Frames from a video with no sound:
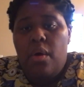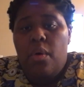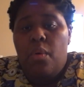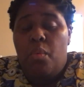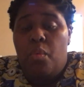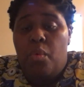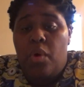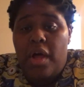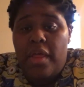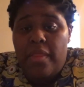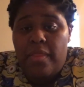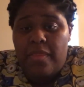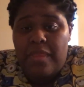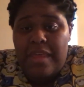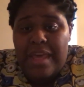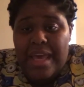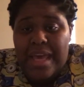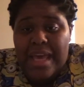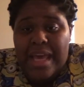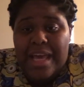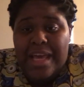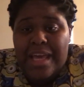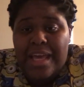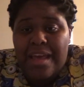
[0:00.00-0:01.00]
One
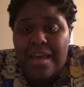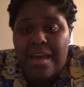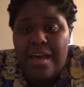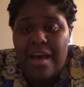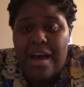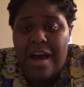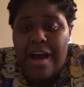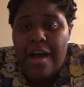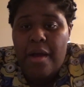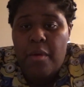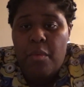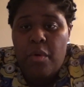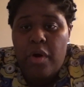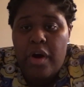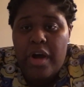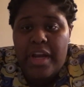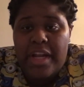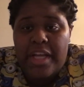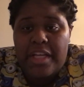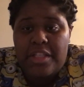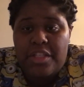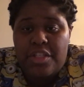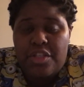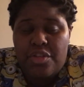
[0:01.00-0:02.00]
thing I
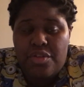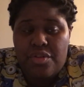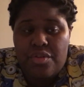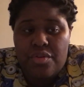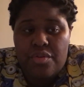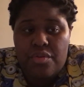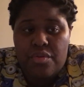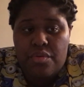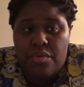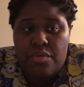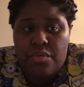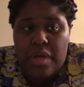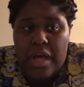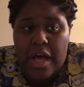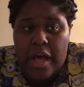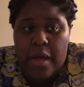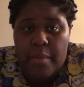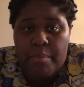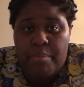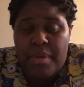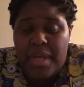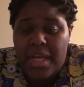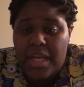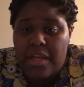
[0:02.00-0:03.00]
wanted
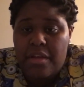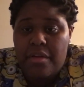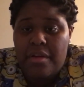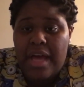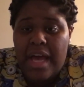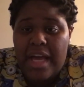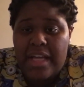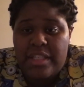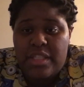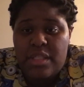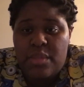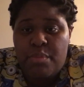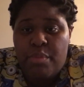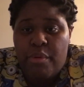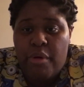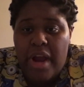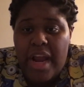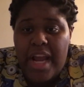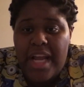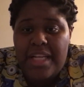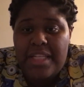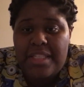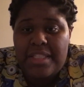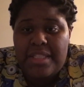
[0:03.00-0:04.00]
to pick you guys'
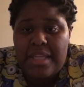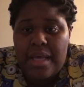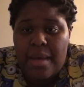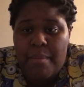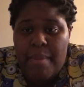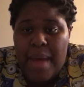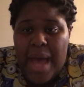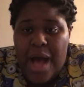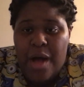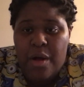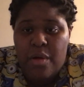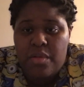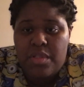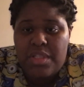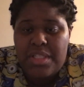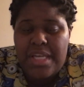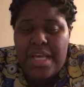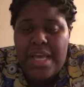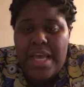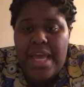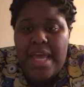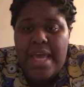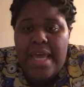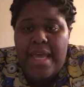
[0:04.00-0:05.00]
brains about
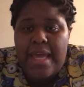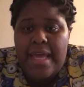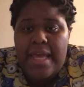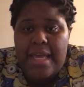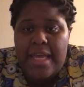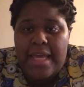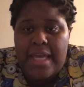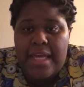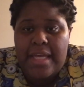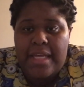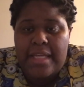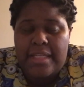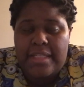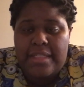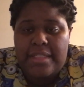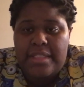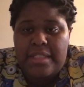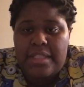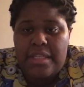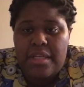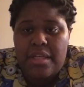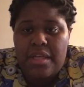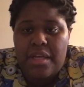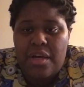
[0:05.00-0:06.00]
is,
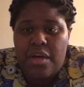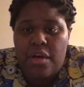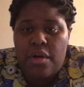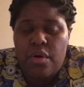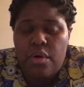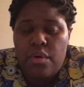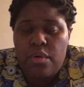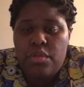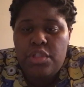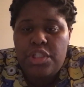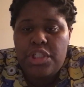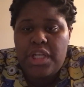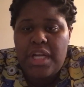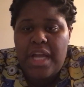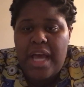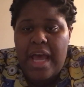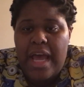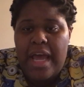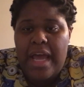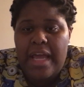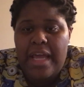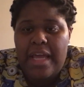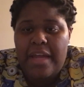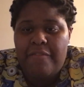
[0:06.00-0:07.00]
who should
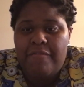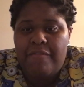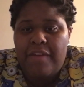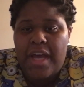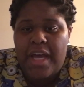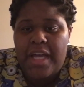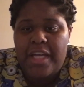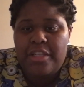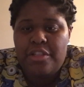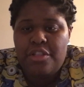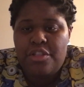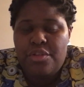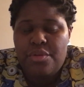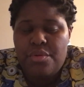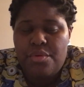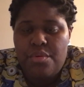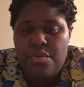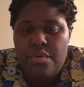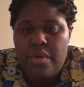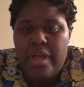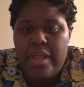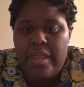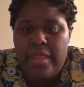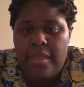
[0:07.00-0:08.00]
I invite
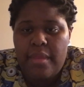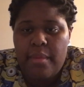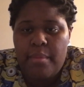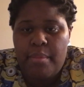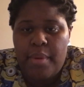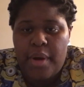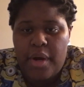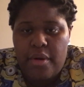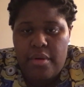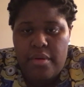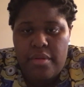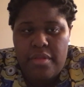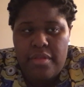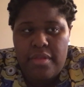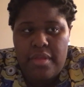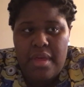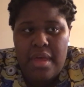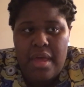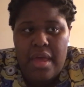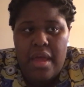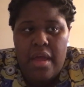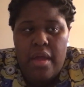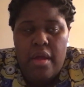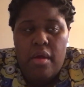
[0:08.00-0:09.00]
to the birth?
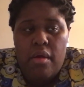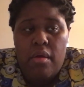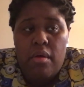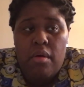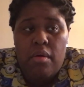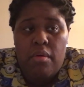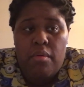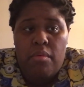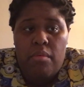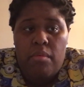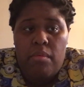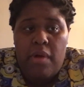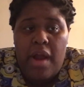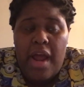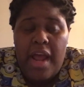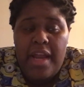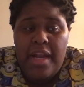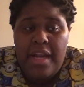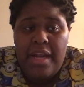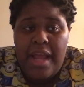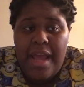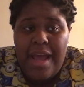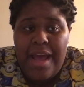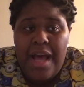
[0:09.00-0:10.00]

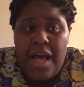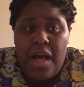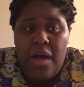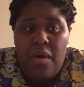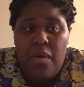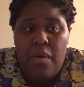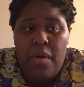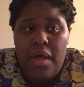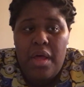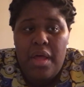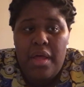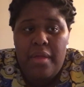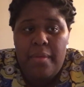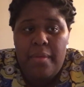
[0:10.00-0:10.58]
Right now,